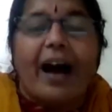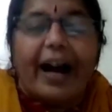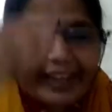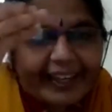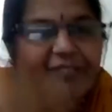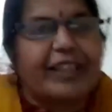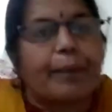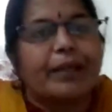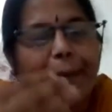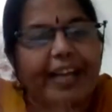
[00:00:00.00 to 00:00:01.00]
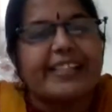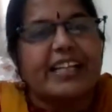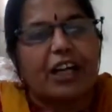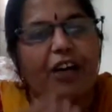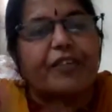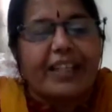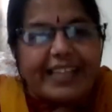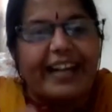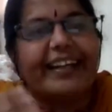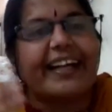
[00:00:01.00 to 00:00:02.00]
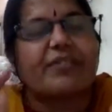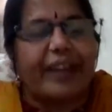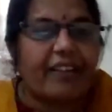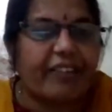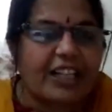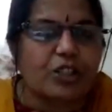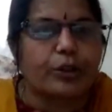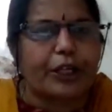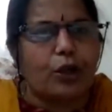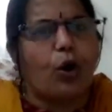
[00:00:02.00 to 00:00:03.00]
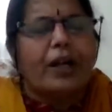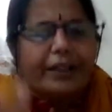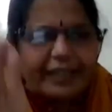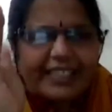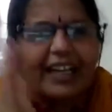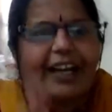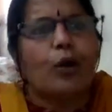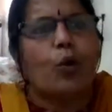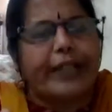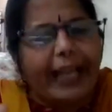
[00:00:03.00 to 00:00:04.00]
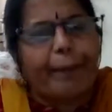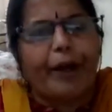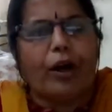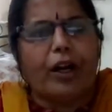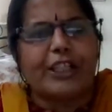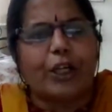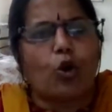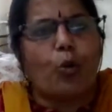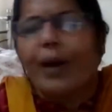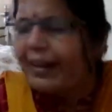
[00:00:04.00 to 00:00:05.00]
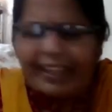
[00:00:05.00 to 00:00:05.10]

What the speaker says: I give them the basics of genetics very well, so that the children who take biology group,